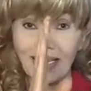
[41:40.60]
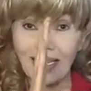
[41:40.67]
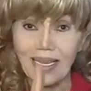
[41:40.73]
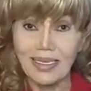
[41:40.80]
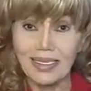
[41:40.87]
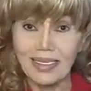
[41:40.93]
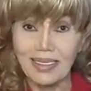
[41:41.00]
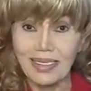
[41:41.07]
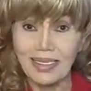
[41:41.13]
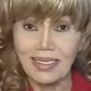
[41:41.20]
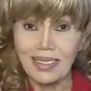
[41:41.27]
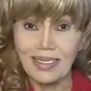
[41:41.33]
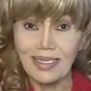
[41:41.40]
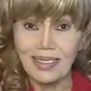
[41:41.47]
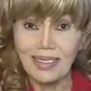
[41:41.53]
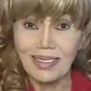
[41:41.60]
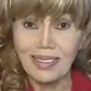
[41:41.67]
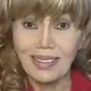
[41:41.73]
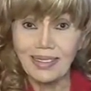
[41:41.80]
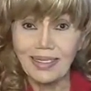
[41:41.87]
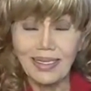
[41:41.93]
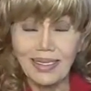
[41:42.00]
entity.
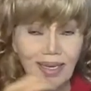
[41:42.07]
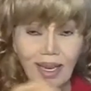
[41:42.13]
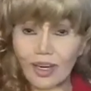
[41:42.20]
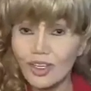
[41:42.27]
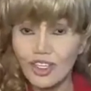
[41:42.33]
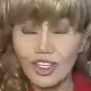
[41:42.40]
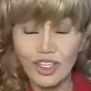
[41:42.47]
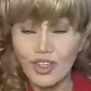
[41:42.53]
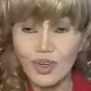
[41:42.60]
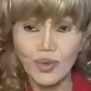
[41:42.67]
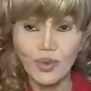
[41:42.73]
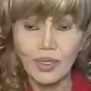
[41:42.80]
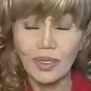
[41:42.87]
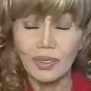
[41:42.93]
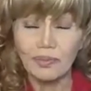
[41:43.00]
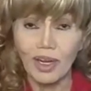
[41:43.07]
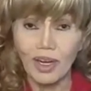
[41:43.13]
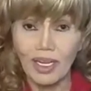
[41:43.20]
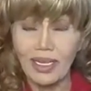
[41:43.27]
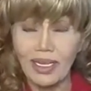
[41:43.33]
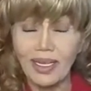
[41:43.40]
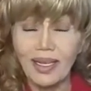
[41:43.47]
There's not just you in the
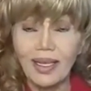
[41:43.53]
body.